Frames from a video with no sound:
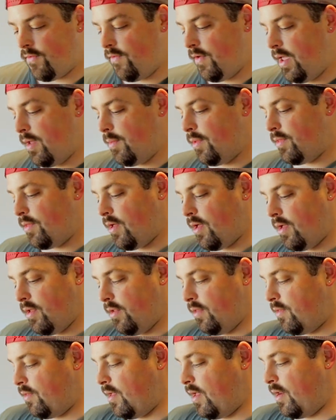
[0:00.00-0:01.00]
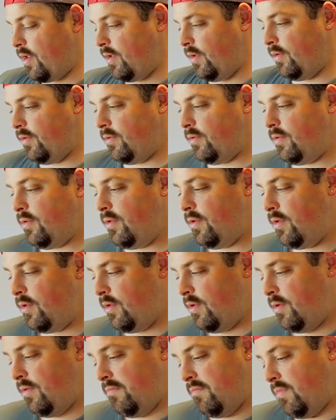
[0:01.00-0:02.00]
Amazon.
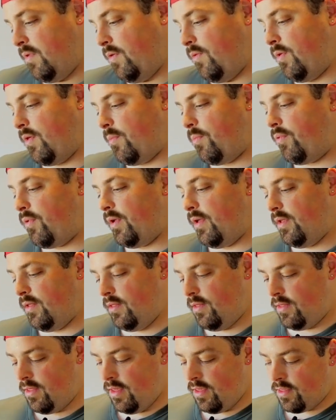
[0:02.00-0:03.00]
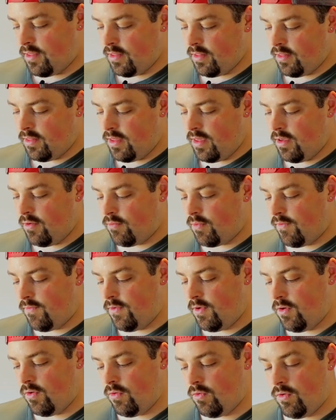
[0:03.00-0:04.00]
It was a pretty decently
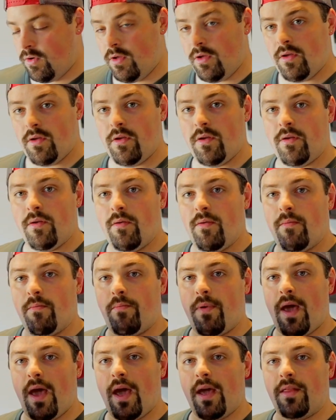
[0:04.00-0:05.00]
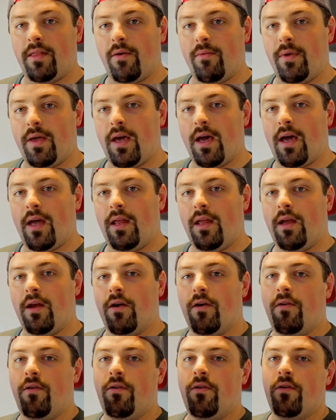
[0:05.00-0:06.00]
reviewed bag that we have
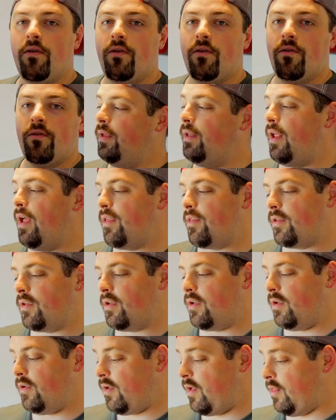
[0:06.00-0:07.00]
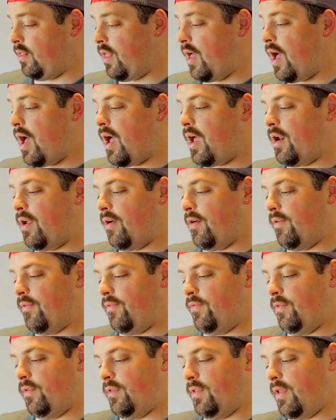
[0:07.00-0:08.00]
here. It has a lot
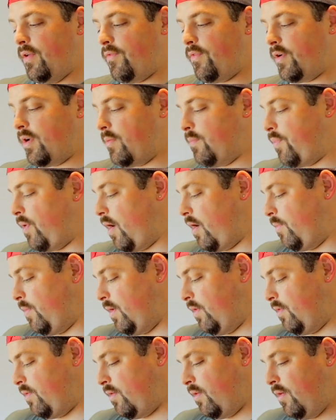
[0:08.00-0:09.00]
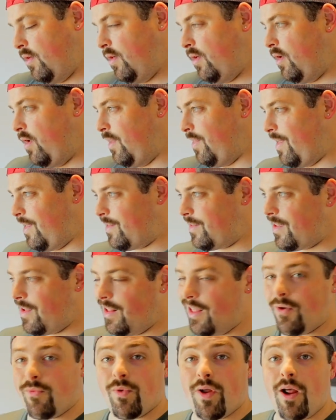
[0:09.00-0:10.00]
of different compartments, and that's kind
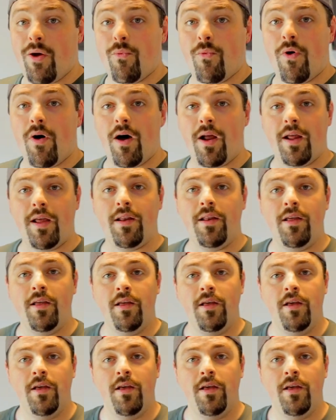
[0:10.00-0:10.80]
of like what I wanted